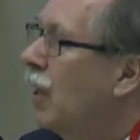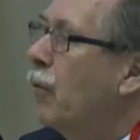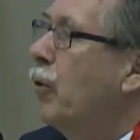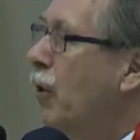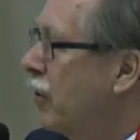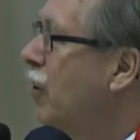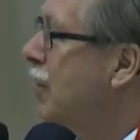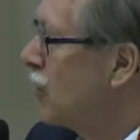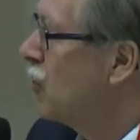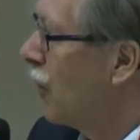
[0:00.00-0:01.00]
We all know
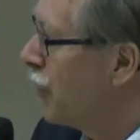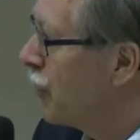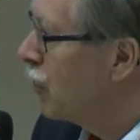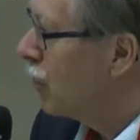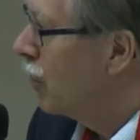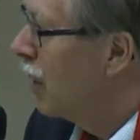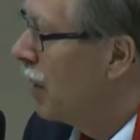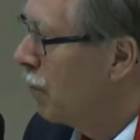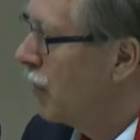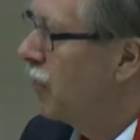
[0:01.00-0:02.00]
that's not true
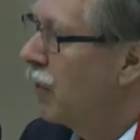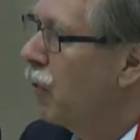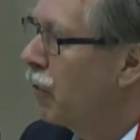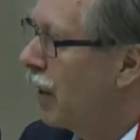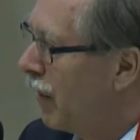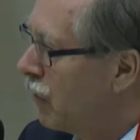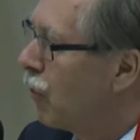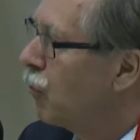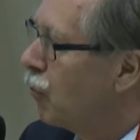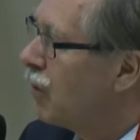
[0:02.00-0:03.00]
but we all have to
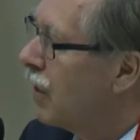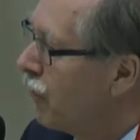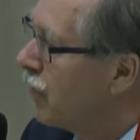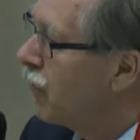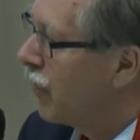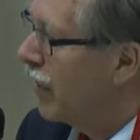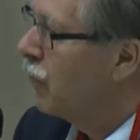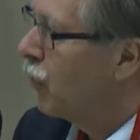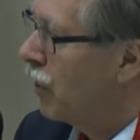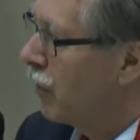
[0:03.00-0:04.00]
go to a different
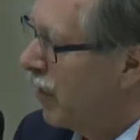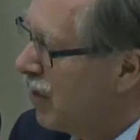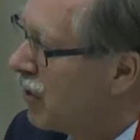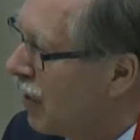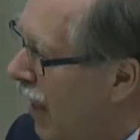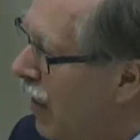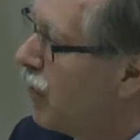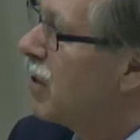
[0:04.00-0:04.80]
framework where you start with a